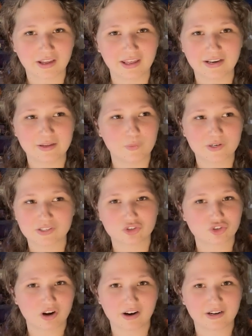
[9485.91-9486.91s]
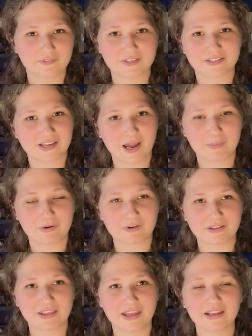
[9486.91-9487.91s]
and he wasn't strong enough to stop
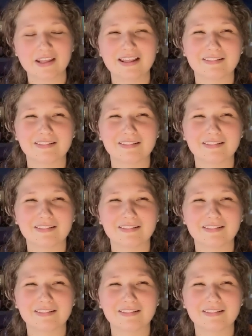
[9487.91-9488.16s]
everything.